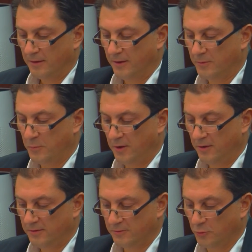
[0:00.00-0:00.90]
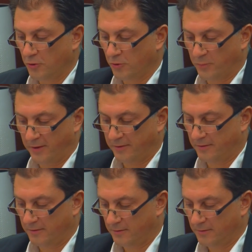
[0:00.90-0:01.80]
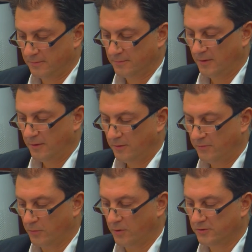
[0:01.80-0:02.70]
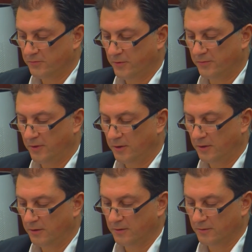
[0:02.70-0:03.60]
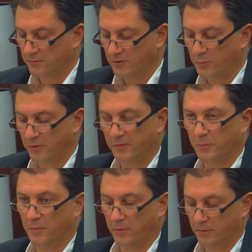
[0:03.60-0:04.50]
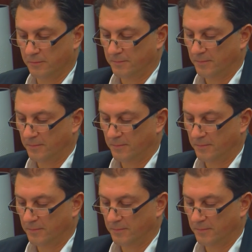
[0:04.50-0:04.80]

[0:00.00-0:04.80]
It means do your best. Philosophy of thinking of Japanese people.